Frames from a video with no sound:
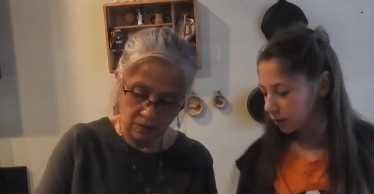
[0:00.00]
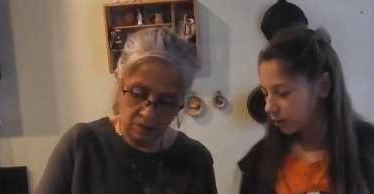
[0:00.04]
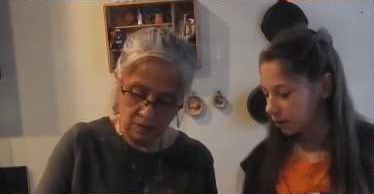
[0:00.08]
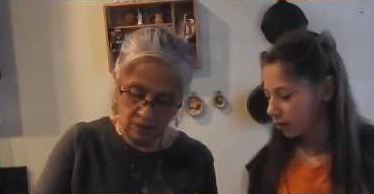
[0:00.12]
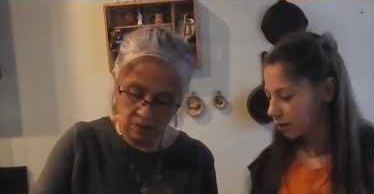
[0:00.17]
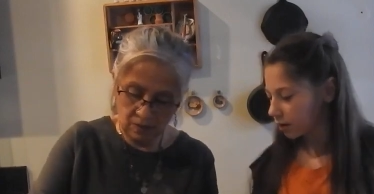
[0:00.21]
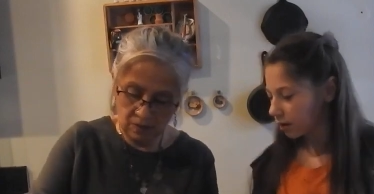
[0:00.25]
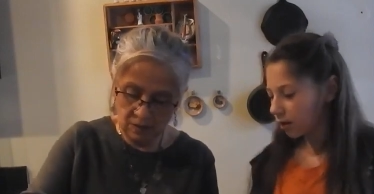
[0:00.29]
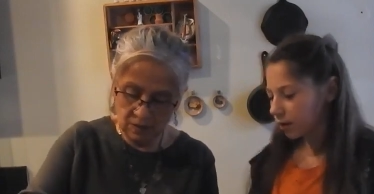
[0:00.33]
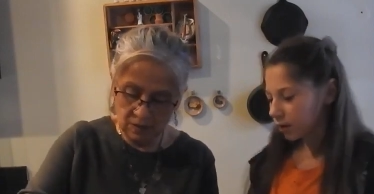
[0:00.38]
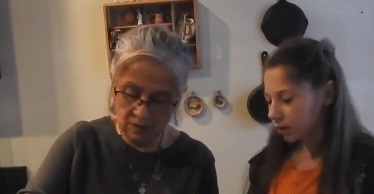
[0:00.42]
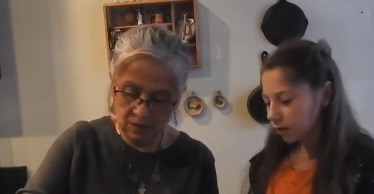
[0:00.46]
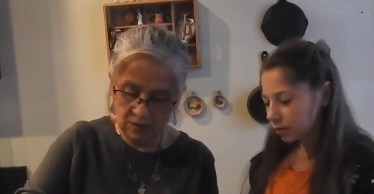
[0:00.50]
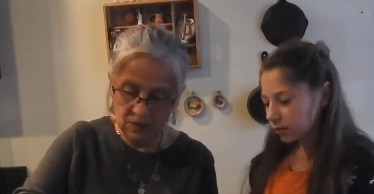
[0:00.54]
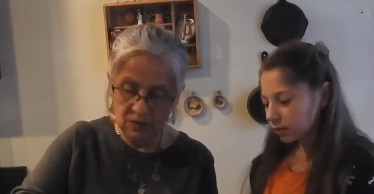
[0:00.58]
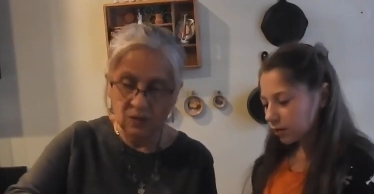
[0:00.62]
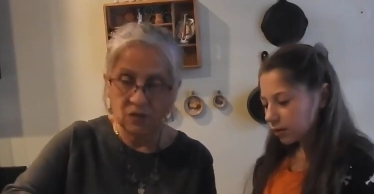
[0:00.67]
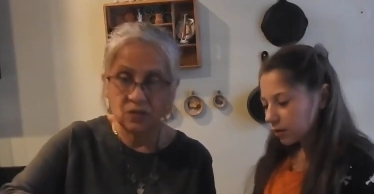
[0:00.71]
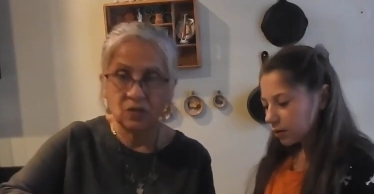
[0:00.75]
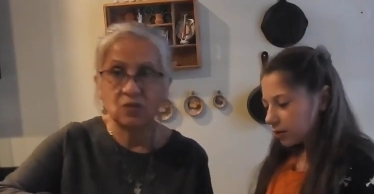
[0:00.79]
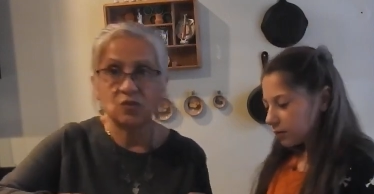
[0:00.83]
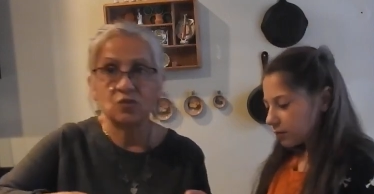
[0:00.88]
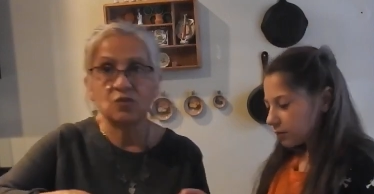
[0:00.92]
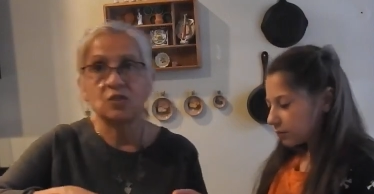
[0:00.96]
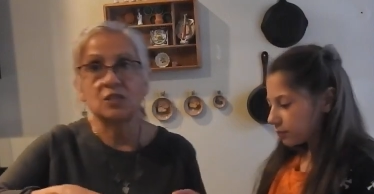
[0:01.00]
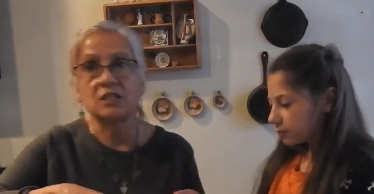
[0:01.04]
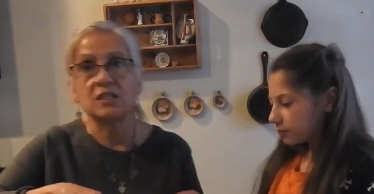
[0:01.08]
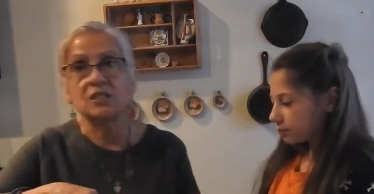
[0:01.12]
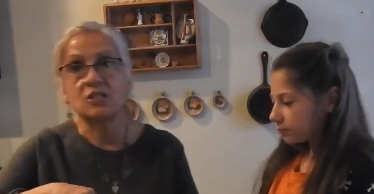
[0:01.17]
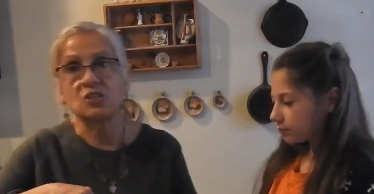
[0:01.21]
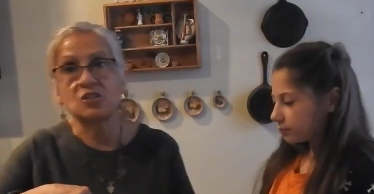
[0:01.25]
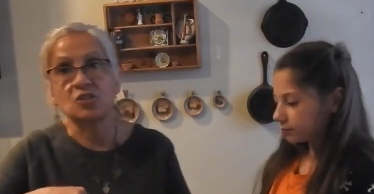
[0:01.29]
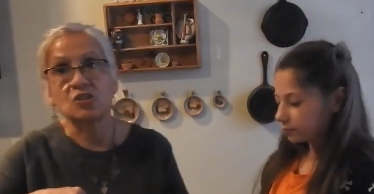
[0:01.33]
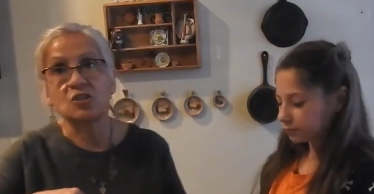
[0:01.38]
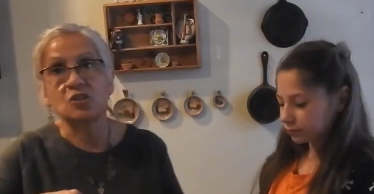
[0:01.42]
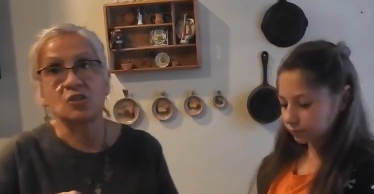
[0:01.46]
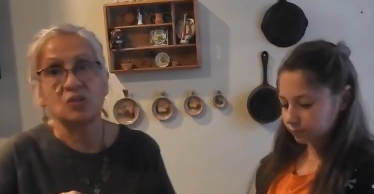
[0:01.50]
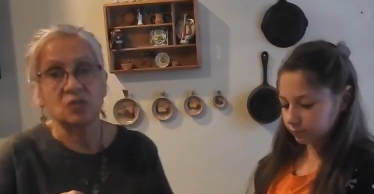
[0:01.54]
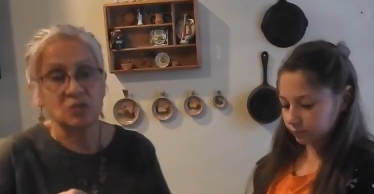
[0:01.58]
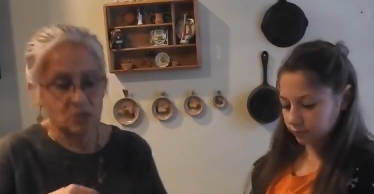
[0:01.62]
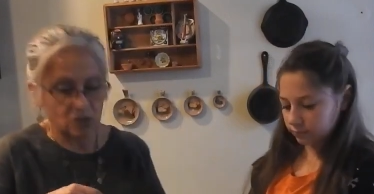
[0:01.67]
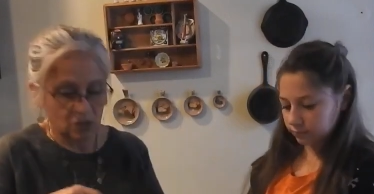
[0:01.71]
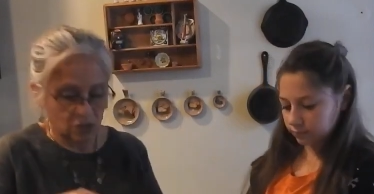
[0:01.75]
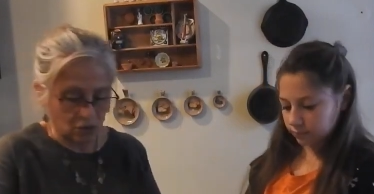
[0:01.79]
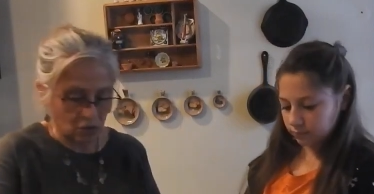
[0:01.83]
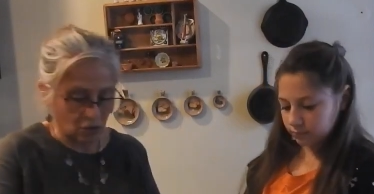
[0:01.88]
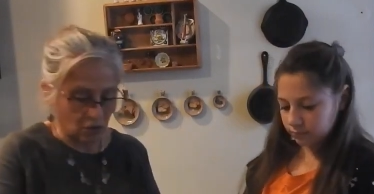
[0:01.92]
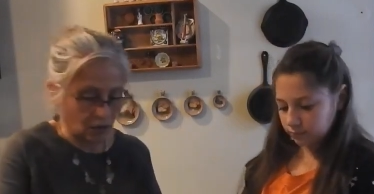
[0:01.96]
Speaker 1: because those are
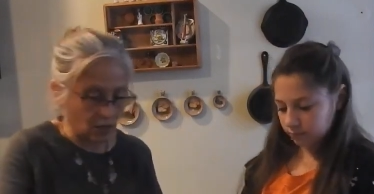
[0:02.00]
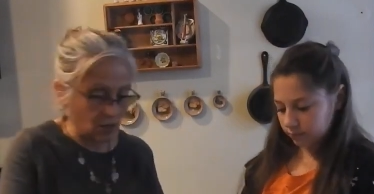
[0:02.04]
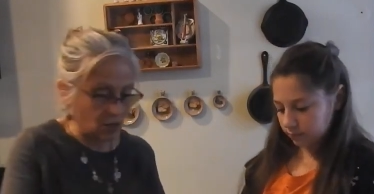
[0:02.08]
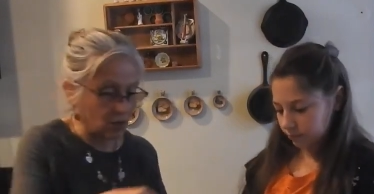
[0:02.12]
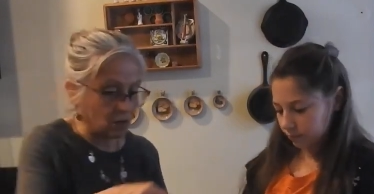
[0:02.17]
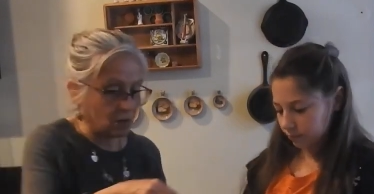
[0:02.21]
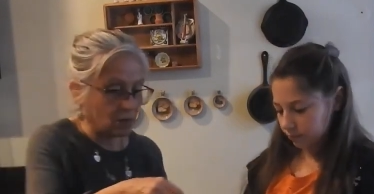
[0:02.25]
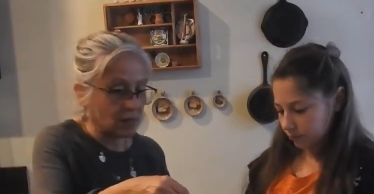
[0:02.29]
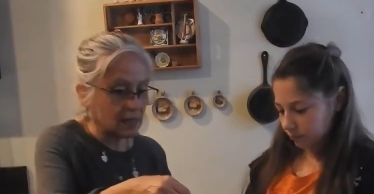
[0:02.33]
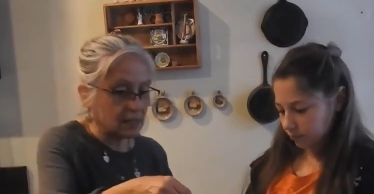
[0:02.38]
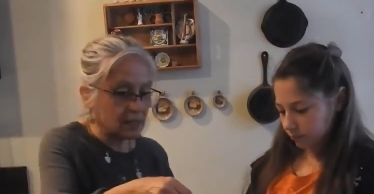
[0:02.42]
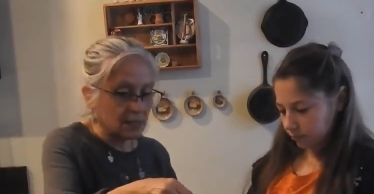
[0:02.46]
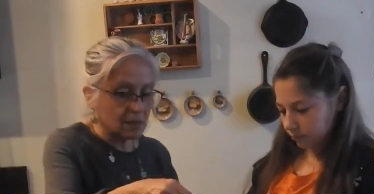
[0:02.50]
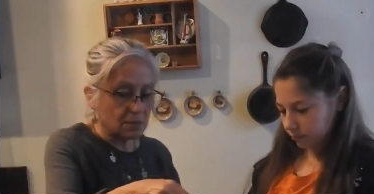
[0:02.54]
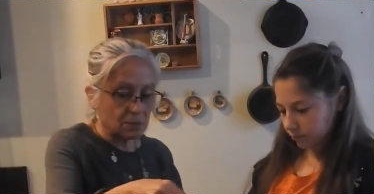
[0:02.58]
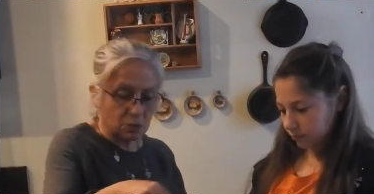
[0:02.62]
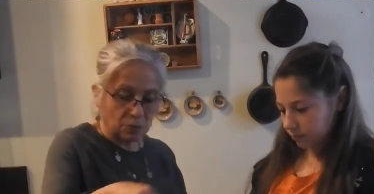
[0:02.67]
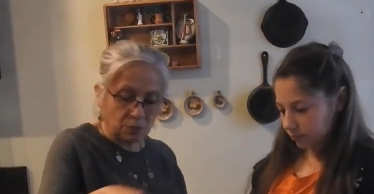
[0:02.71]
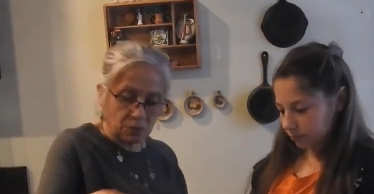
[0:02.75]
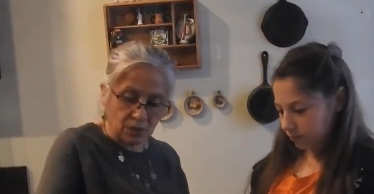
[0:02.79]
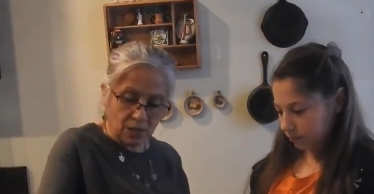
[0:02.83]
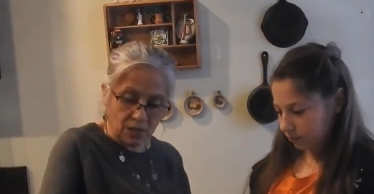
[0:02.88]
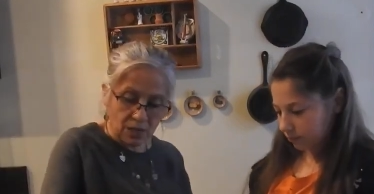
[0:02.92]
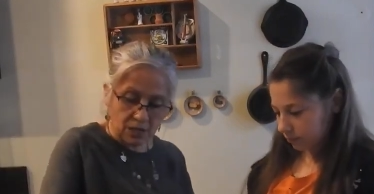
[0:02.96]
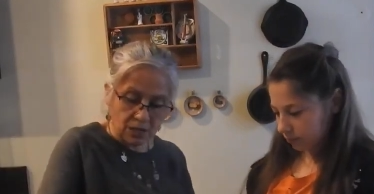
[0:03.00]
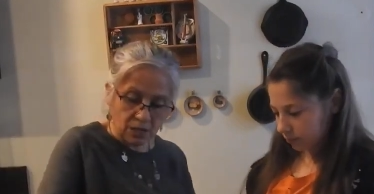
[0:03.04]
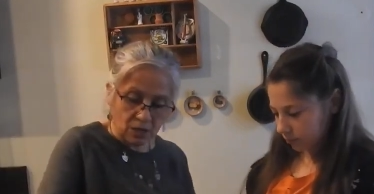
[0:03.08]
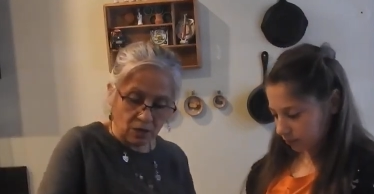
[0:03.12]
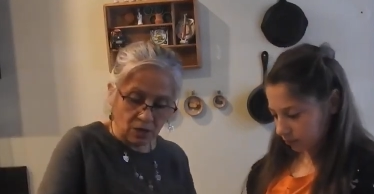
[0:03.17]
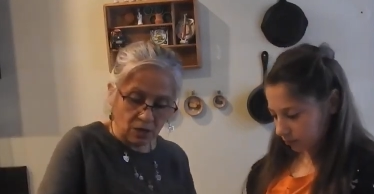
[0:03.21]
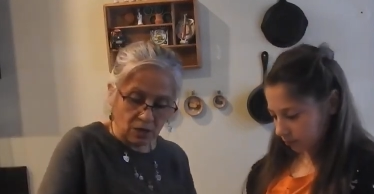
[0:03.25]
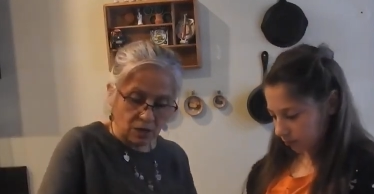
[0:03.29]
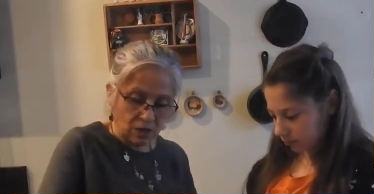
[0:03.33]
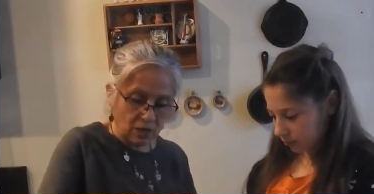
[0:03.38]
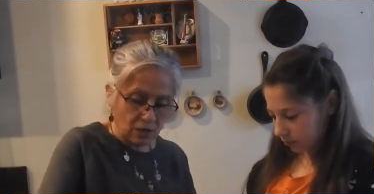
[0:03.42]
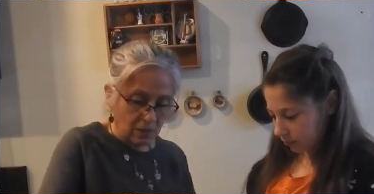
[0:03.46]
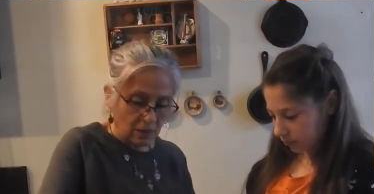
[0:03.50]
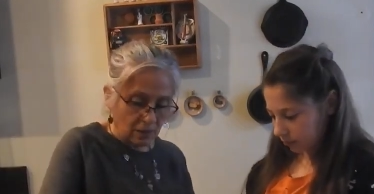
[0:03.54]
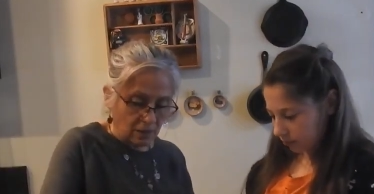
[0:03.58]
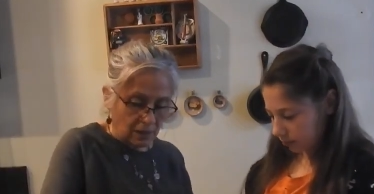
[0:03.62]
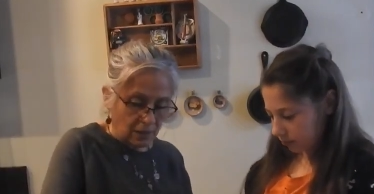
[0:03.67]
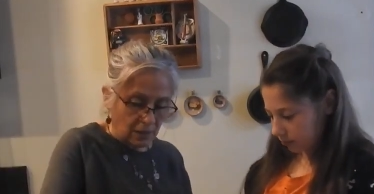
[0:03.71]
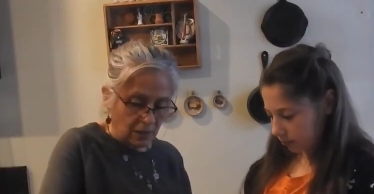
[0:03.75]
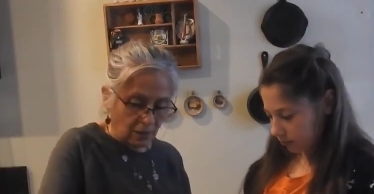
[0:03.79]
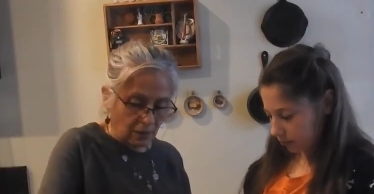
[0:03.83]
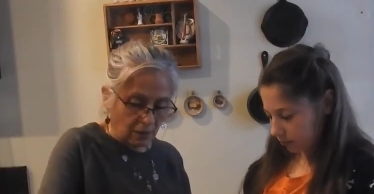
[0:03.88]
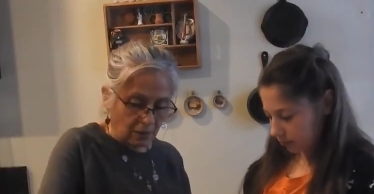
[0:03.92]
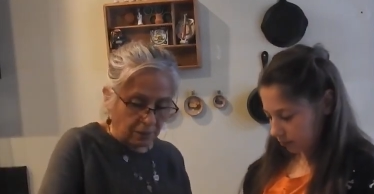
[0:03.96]
traditional. So here, you want some to put on there?
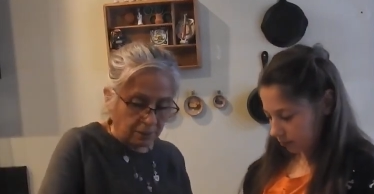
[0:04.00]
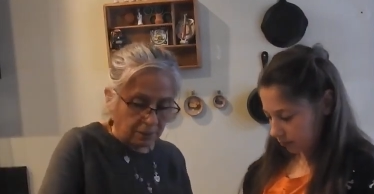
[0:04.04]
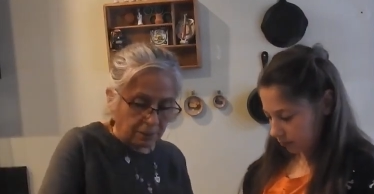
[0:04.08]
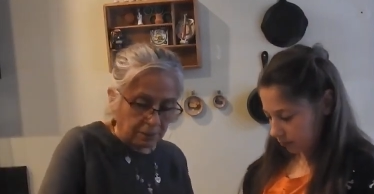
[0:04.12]
Here.